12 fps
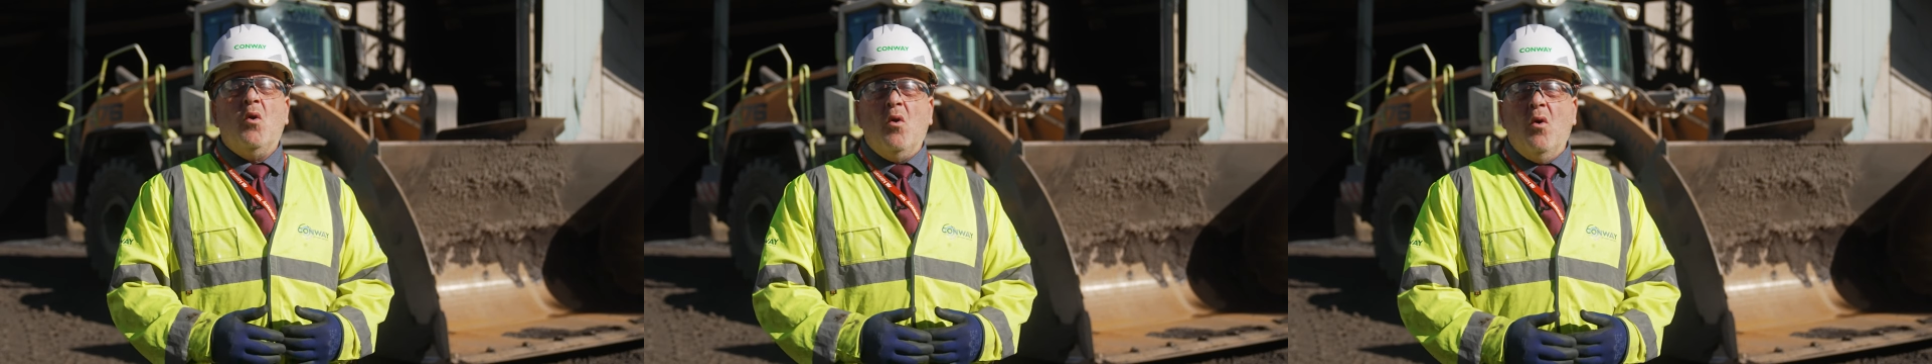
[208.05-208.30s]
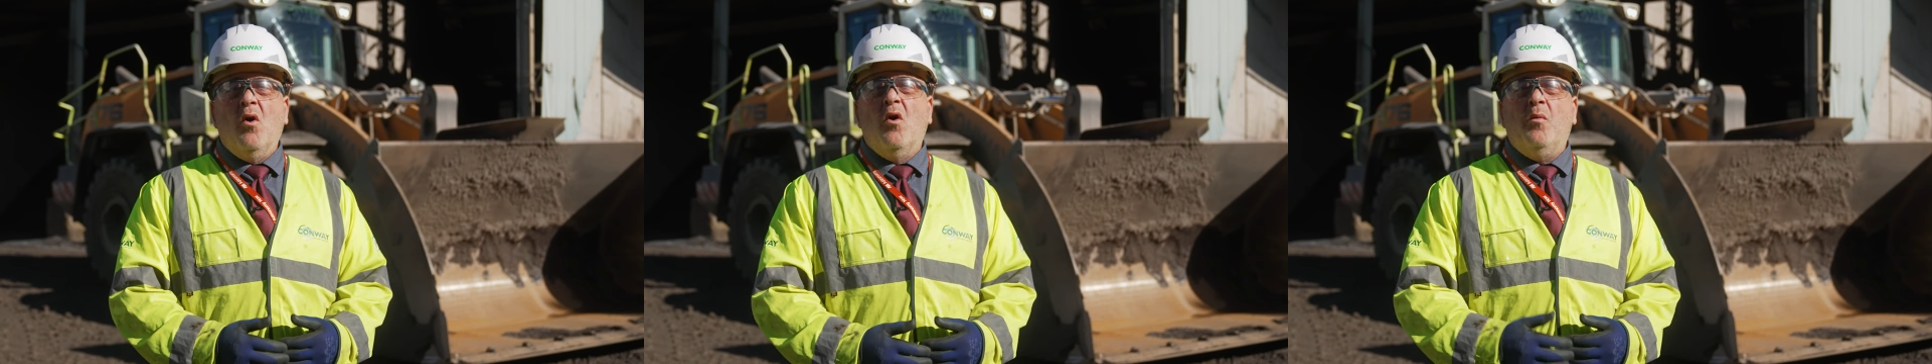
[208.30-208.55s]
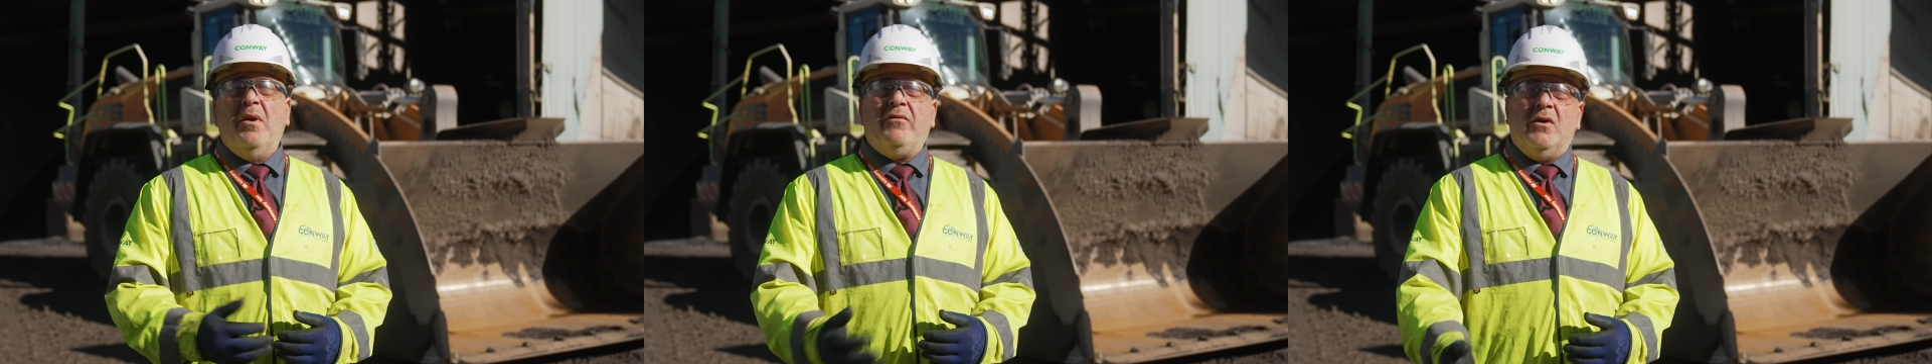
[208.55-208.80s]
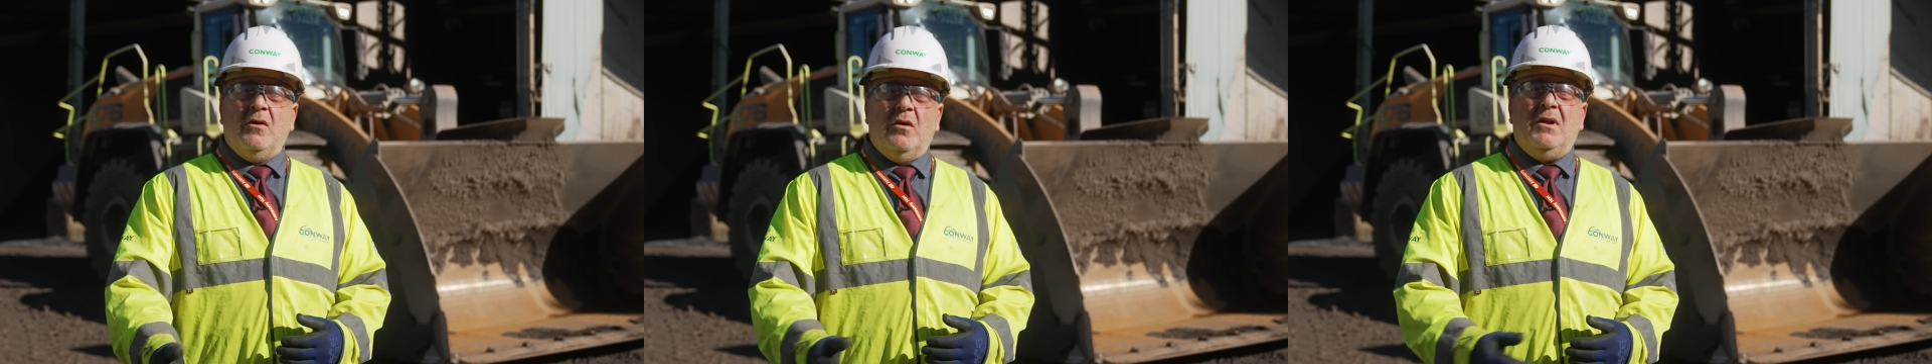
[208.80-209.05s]
or
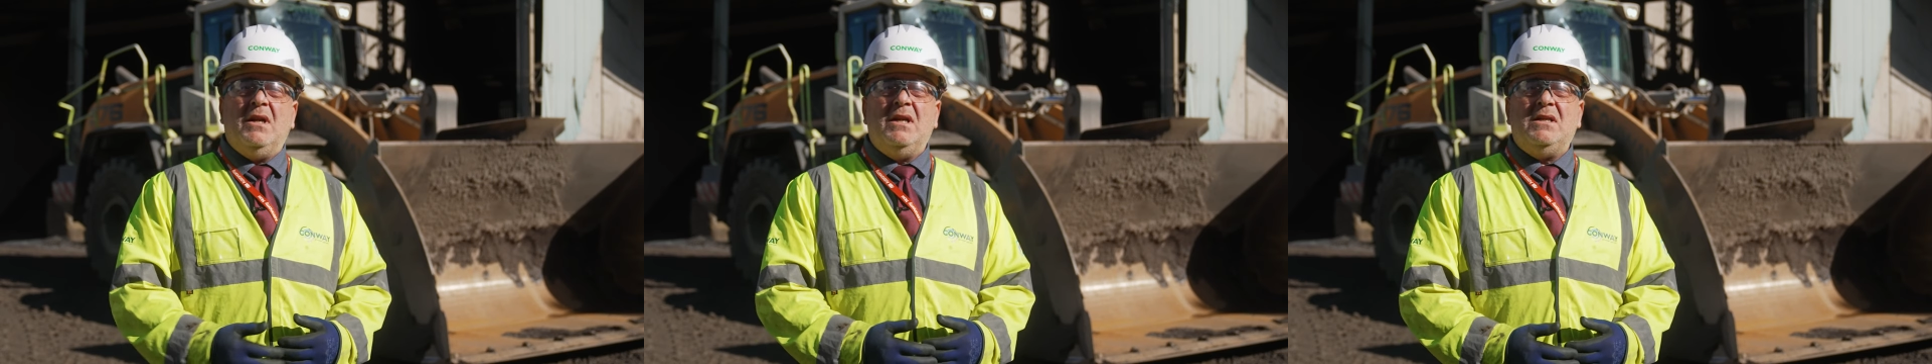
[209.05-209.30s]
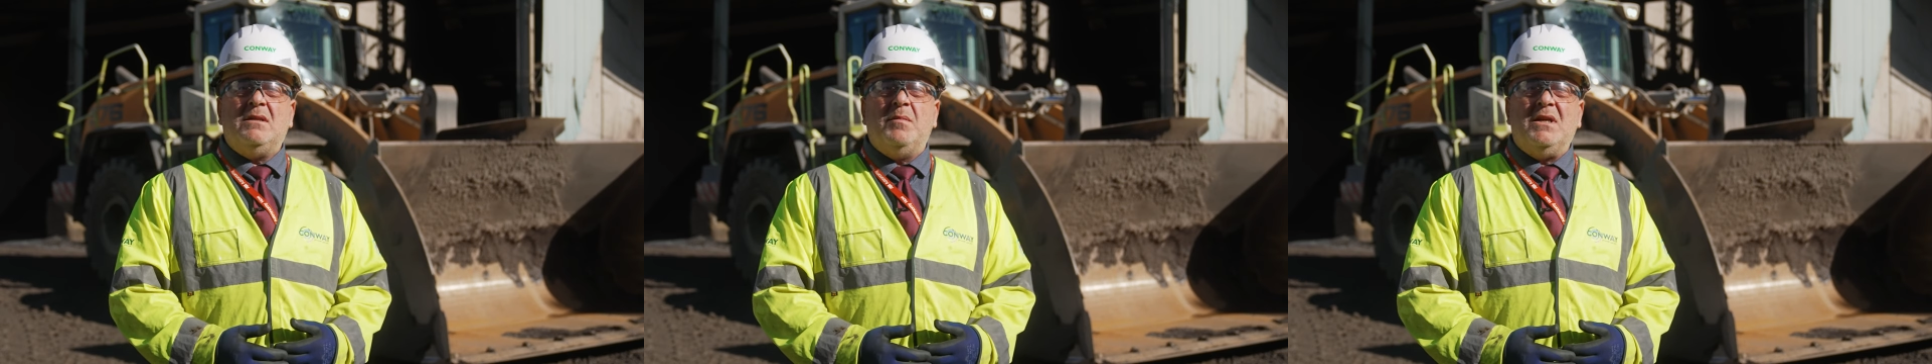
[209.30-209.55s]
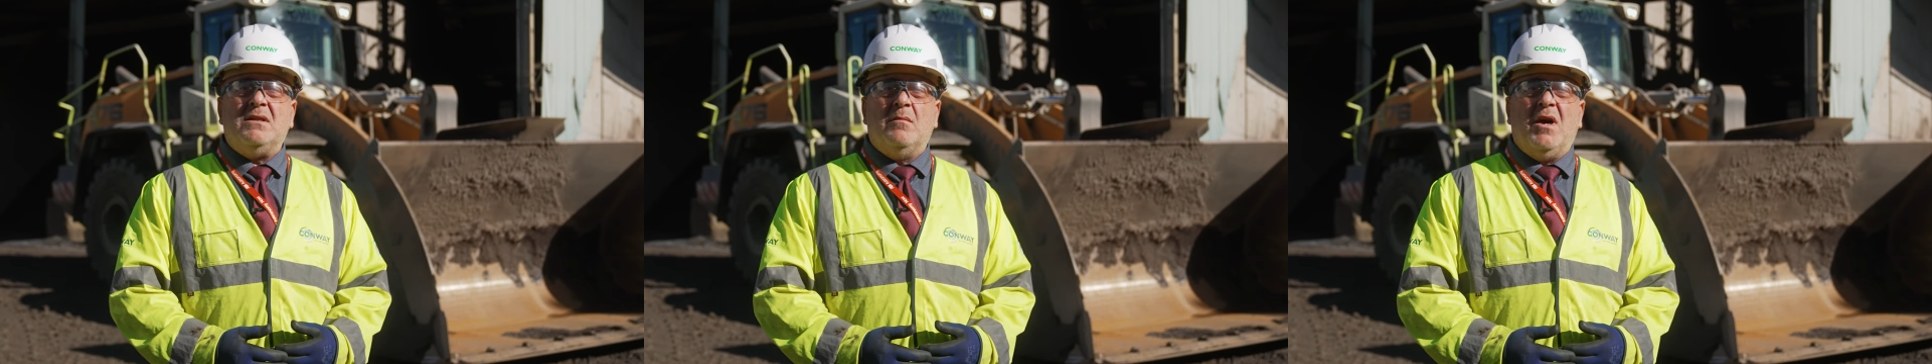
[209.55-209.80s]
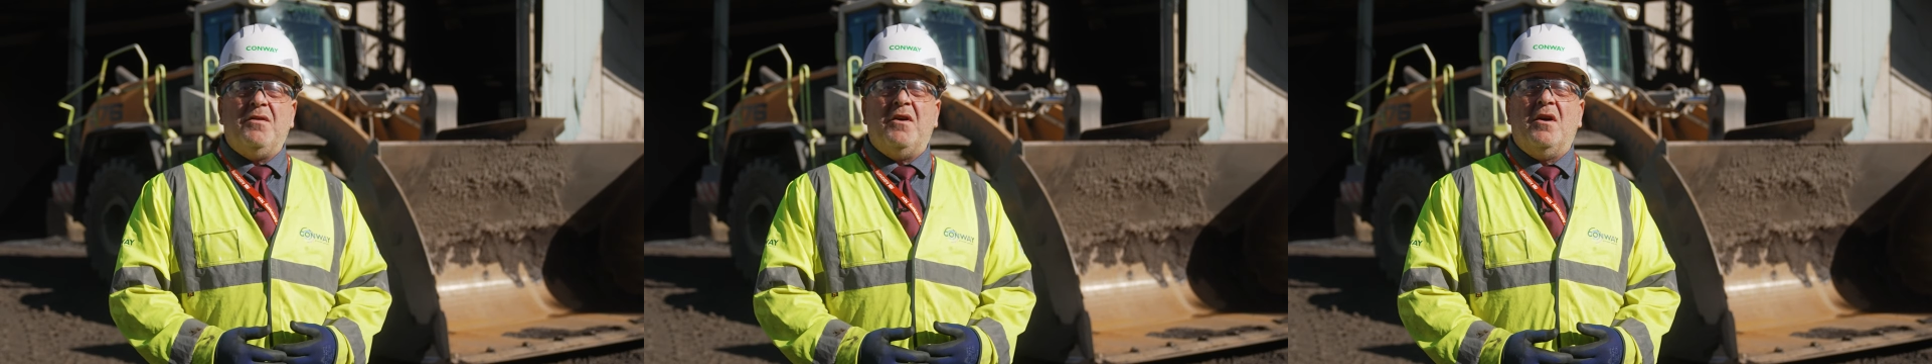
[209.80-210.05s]
whether or not there needs to be
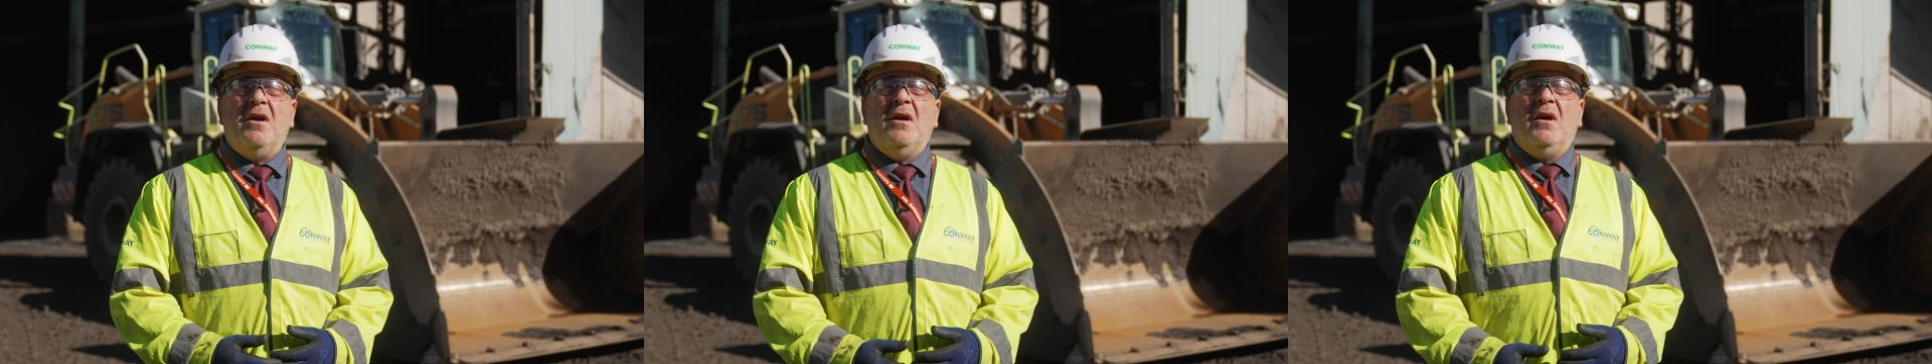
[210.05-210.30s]
some other